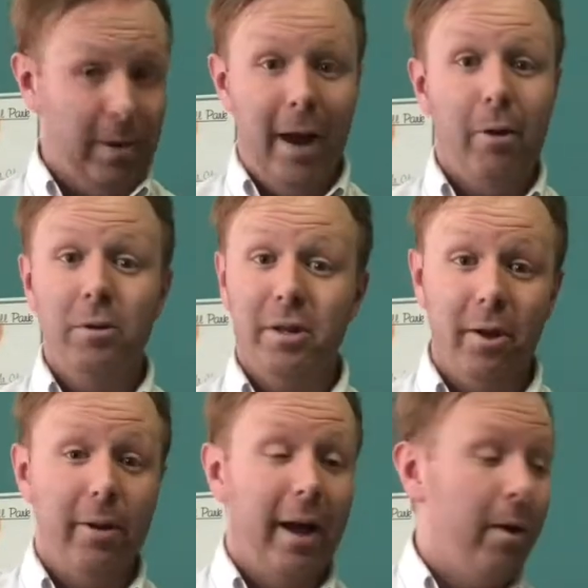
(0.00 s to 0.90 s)
now,
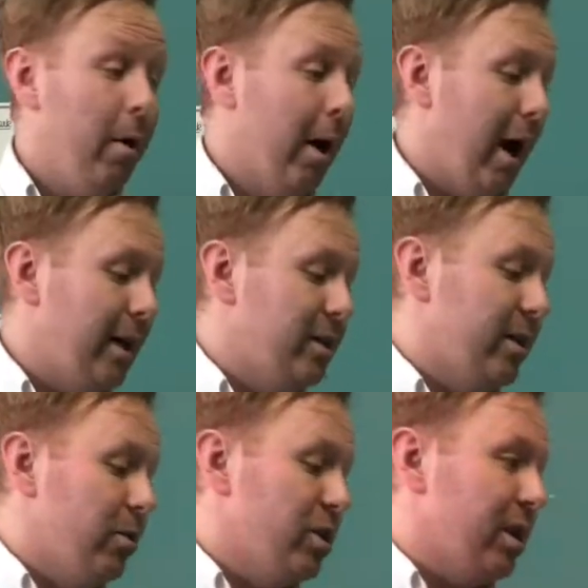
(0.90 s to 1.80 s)
still now, I
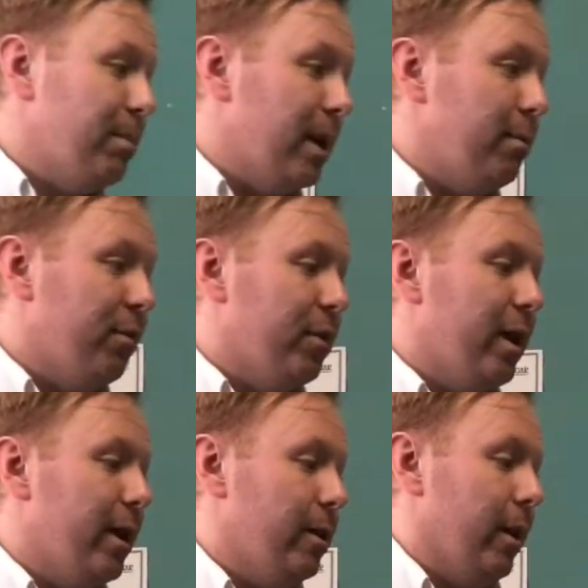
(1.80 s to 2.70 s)
still sometimes
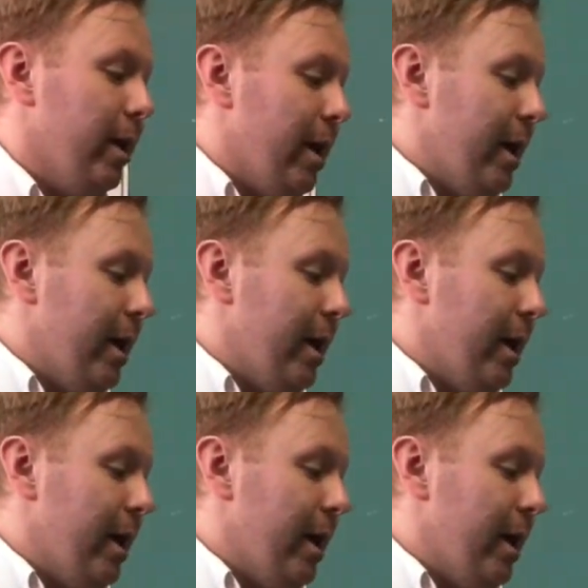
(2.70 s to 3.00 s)
forget it.